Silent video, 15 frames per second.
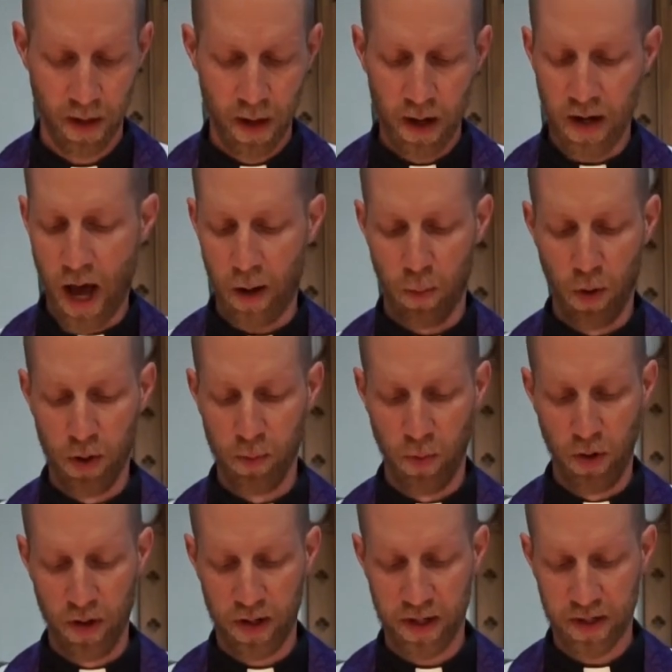Not one
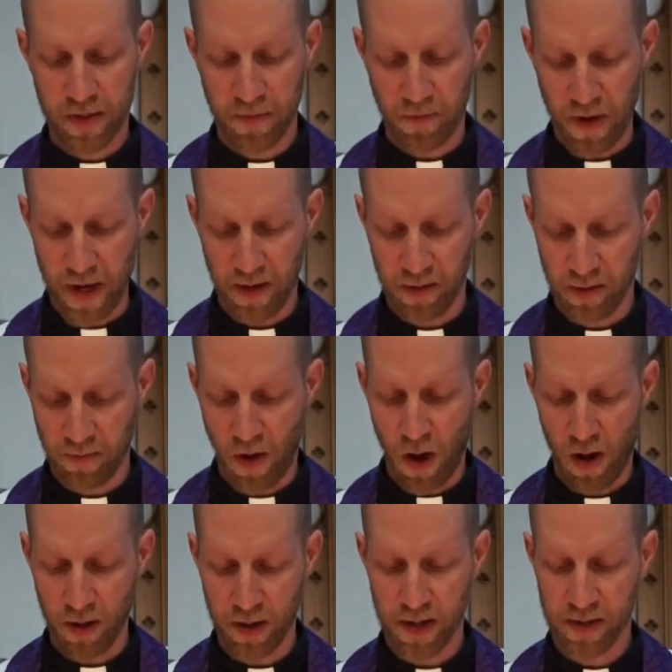word has failed of
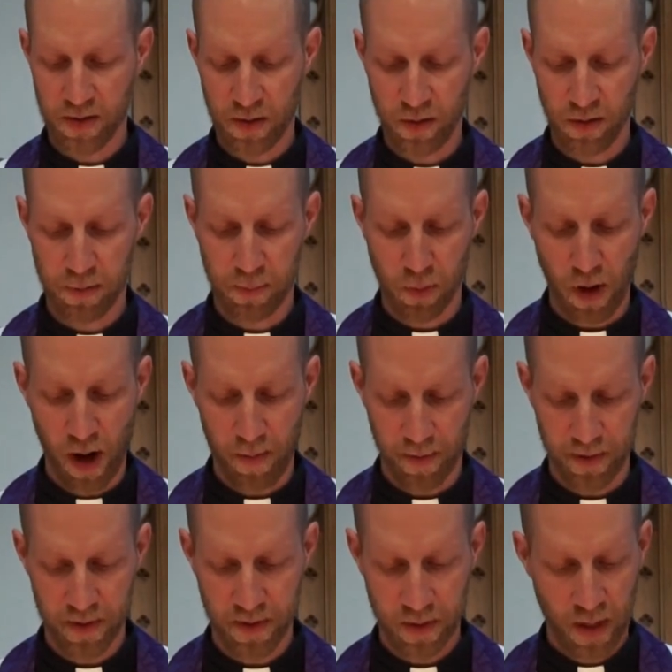all his good
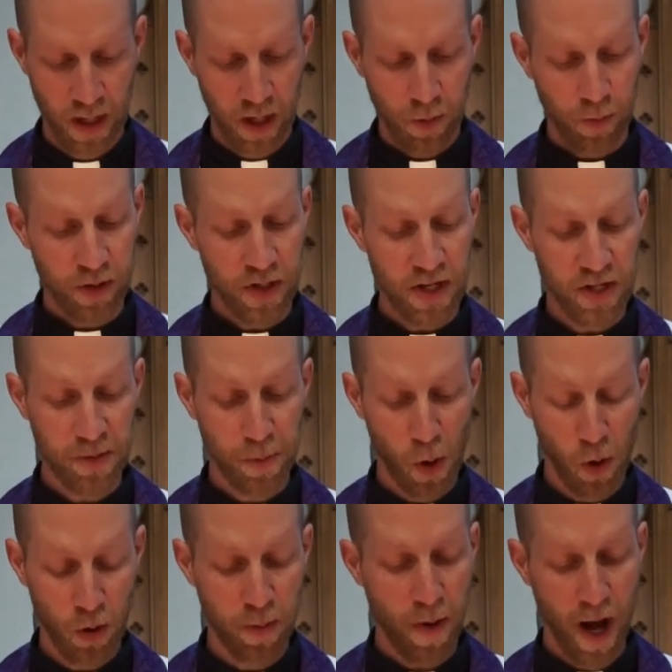promise, which he
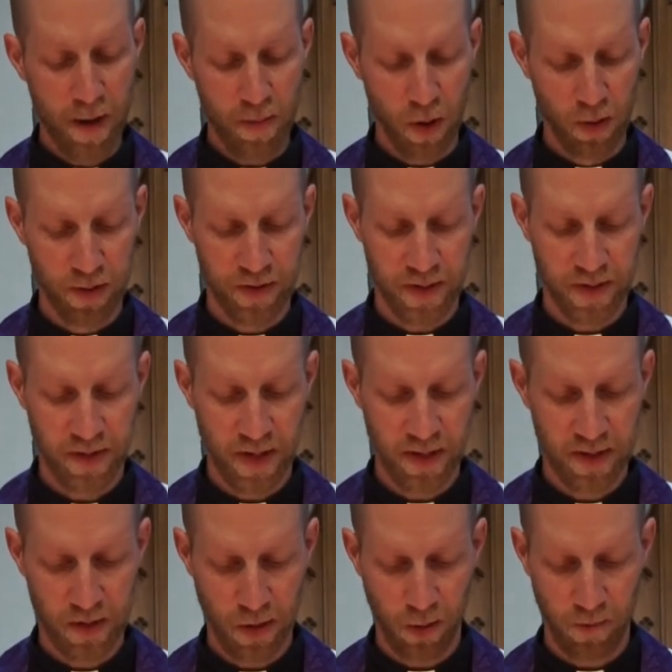spoke by Moses
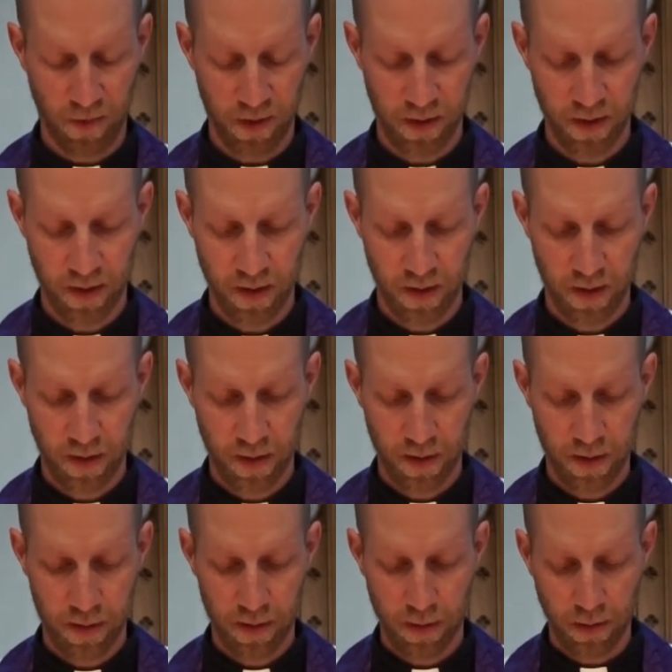his servant.
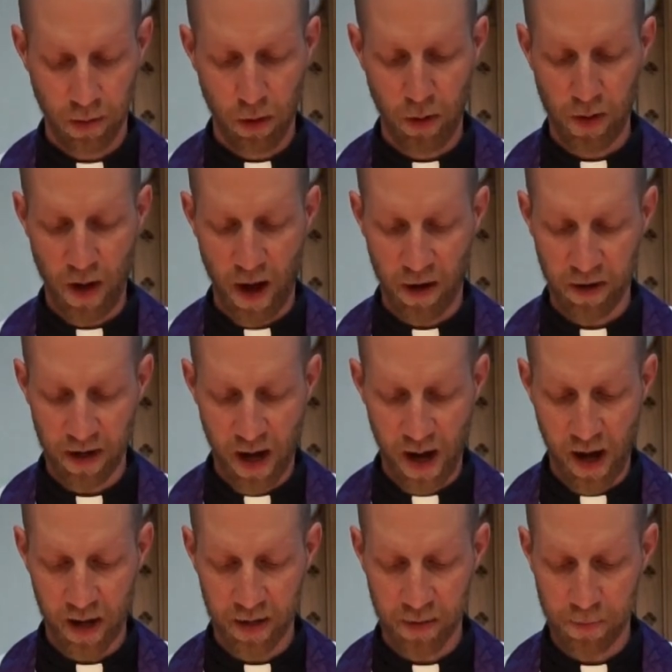The Lord our
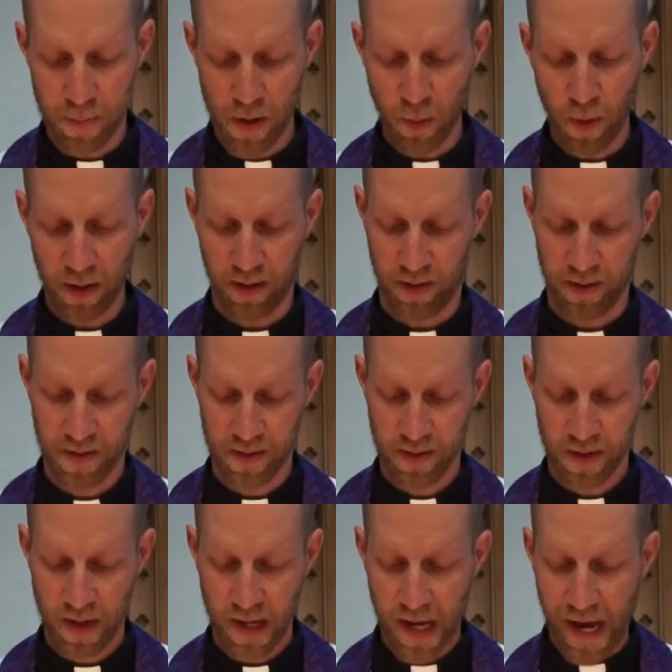God be with
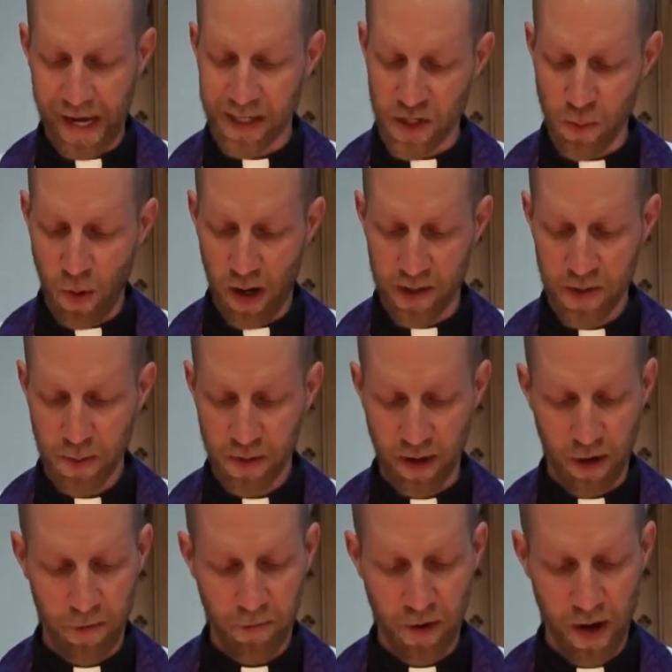us, as he was with
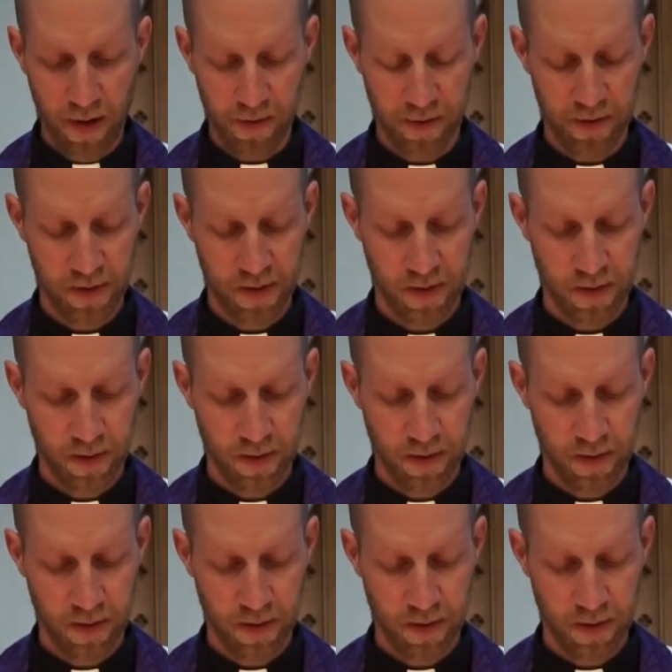our fathers.